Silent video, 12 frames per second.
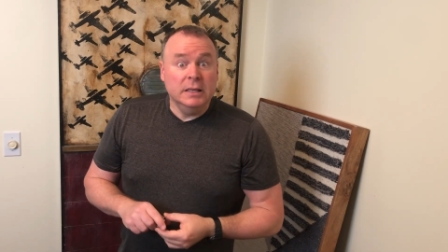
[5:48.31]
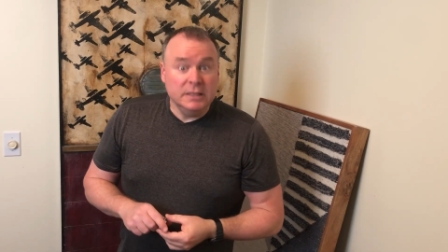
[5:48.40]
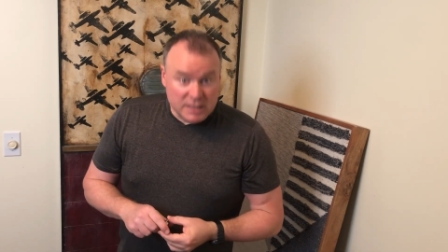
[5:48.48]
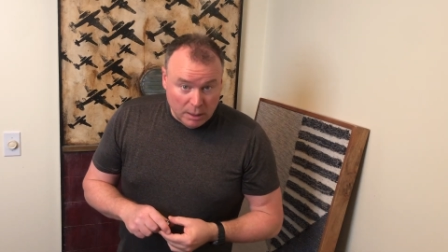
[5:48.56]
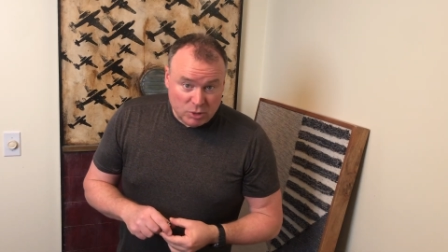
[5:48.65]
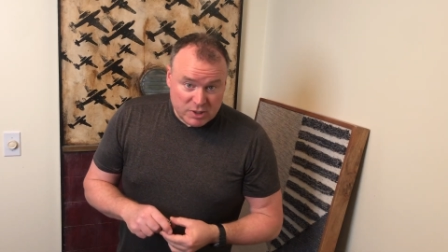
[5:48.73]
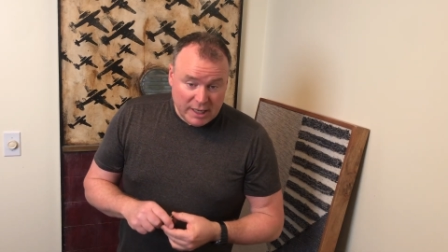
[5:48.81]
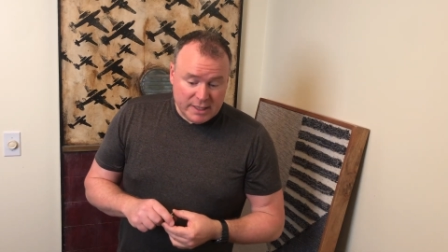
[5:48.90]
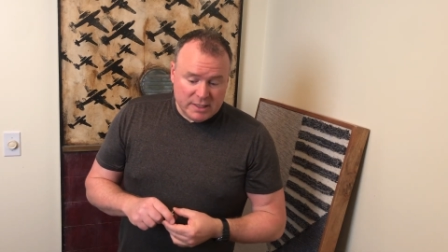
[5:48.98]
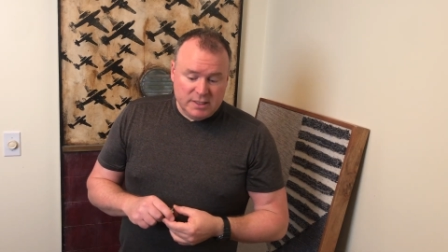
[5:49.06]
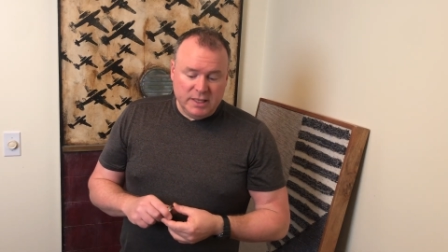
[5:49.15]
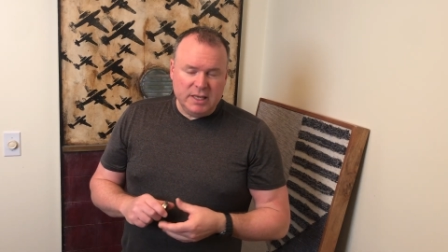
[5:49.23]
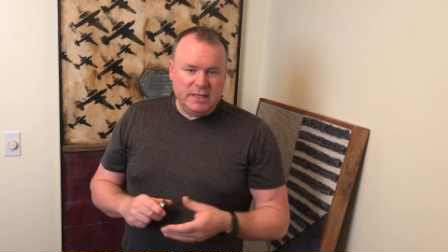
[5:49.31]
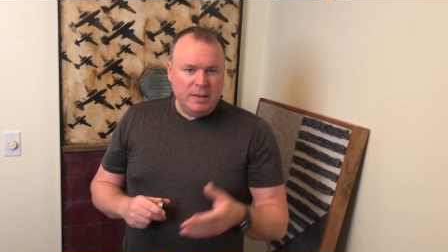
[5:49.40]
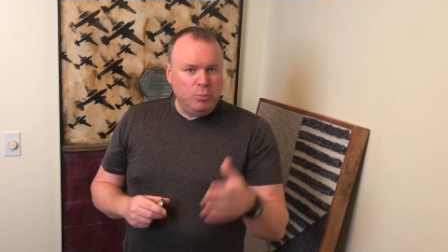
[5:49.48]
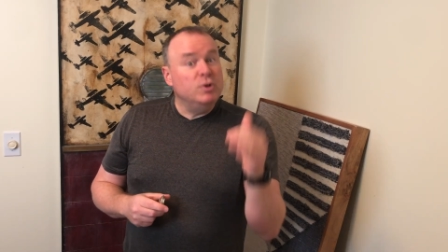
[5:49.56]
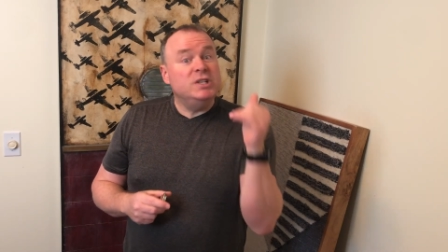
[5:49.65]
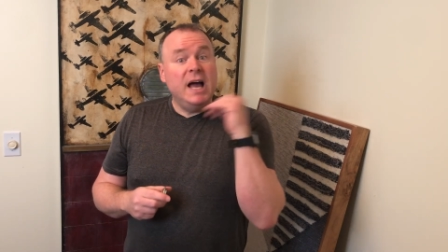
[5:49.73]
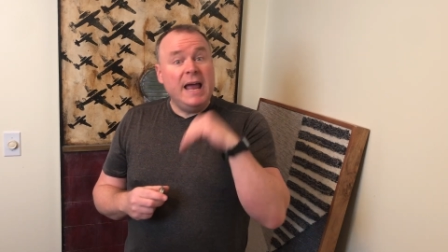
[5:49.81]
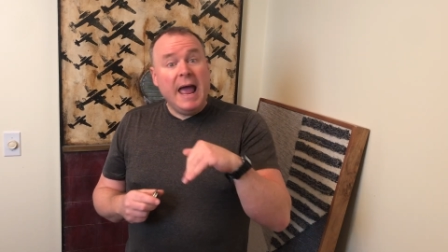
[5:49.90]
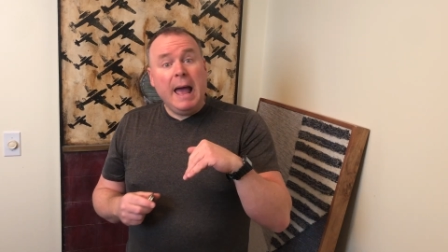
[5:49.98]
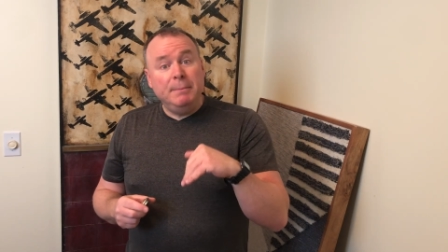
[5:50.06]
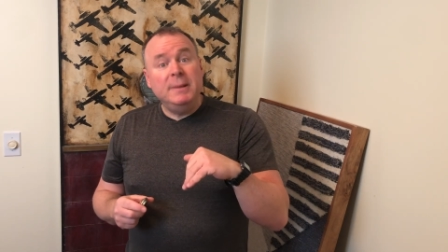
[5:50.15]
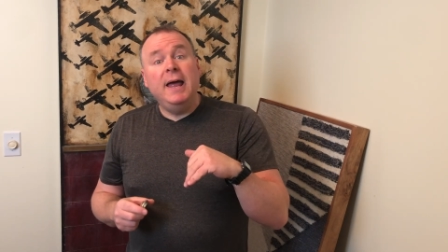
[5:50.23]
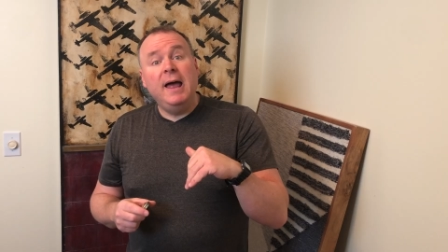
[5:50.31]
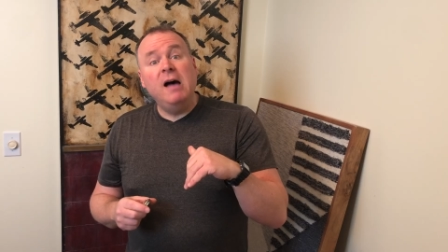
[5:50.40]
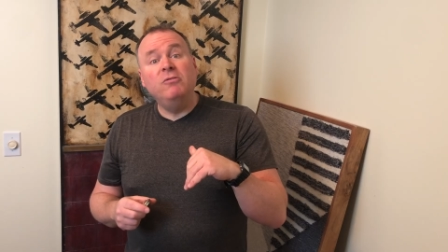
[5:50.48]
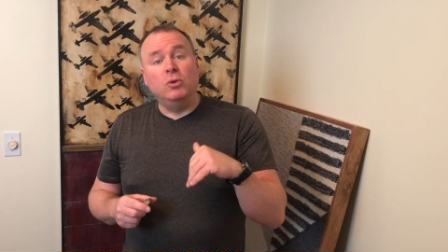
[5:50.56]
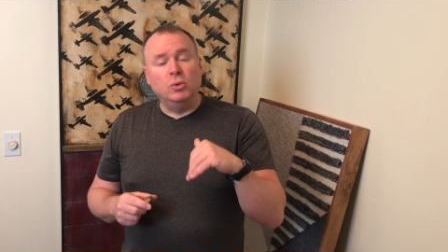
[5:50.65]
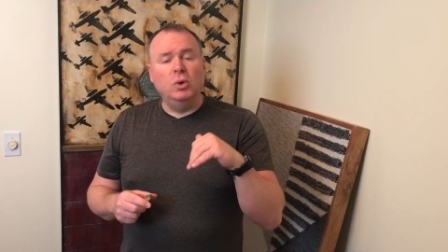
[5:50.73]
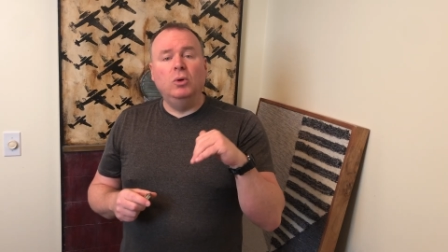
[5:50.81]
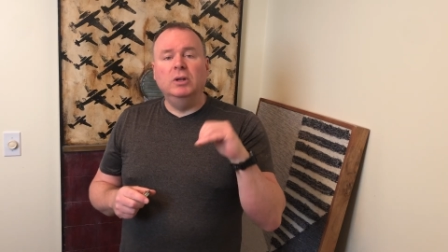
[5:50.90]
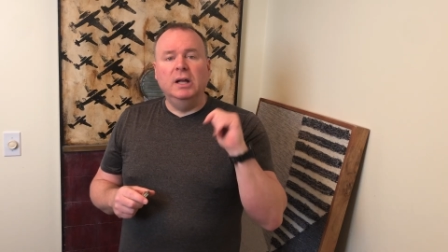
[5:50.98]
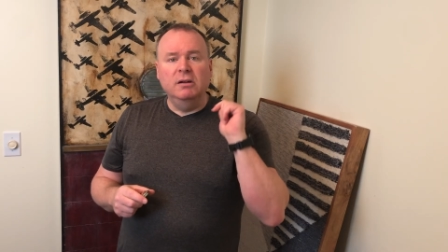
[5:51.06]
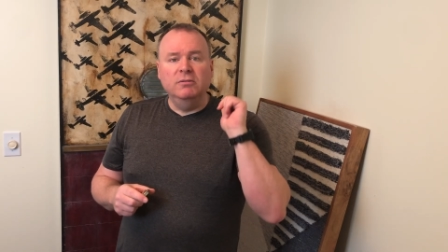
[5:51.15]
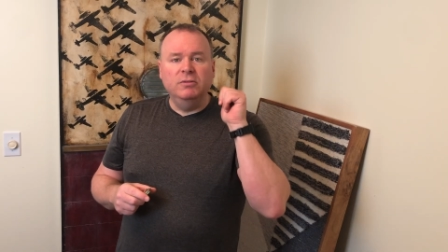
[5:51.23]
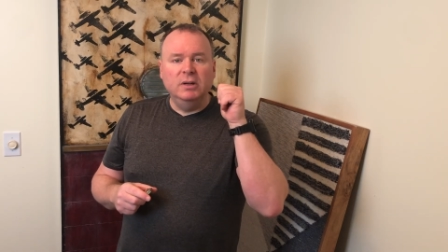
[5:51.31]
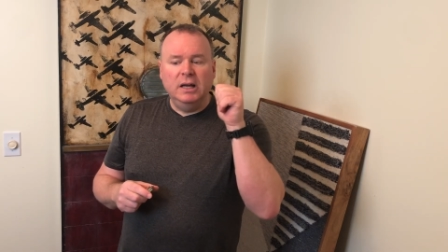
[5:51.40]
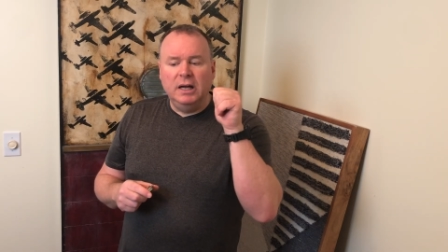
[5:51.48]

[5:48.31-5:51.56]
double-sided sticky tape, which I happen to have a roll of.